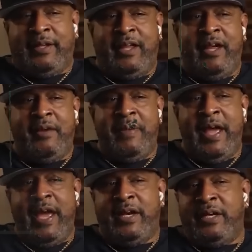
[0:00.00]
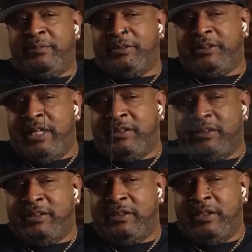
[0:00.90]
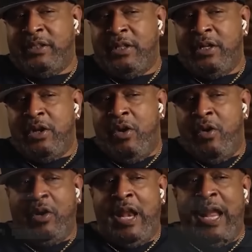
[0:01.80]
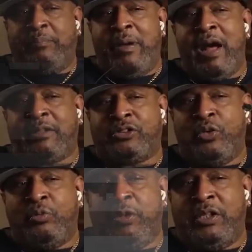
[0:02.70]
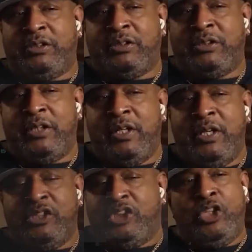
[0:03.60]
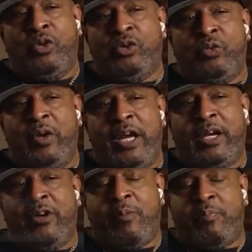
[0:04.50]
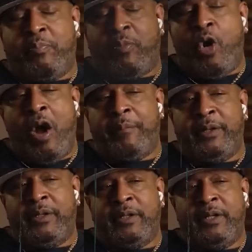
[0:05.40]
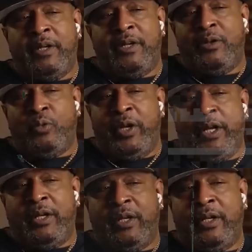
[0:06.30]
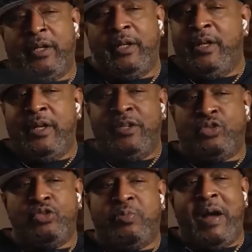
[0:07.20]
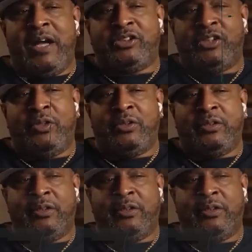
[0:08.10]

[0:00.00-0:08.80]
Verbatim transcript: Kim had an obsession or liked Pac so much, she on the red carpet with Tupac shirt